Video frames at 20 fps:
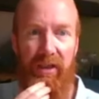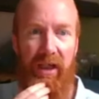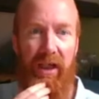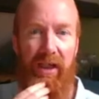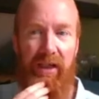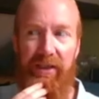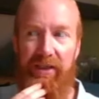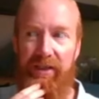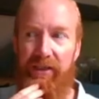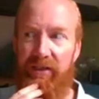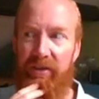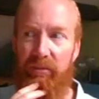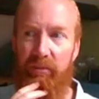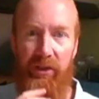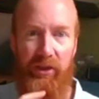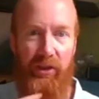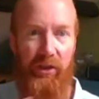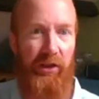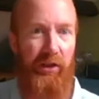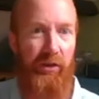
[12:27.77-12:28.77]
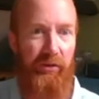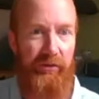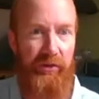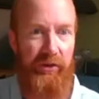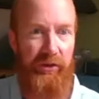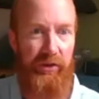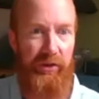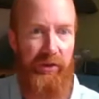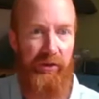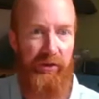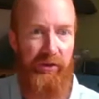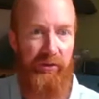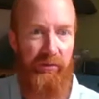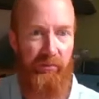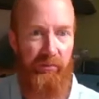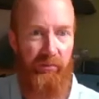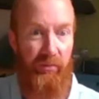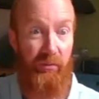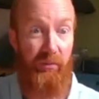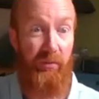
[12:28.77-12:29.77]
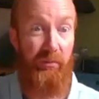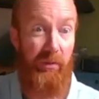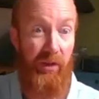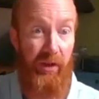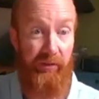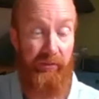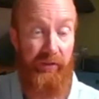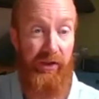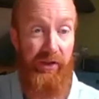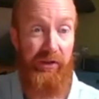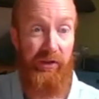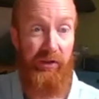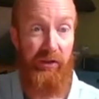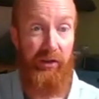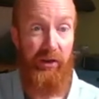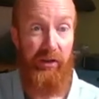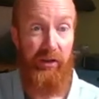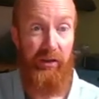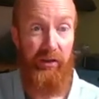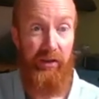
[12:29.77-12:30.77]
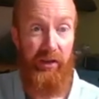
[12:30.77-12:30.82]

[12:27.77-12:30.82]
And this is the one that I often use when I first look at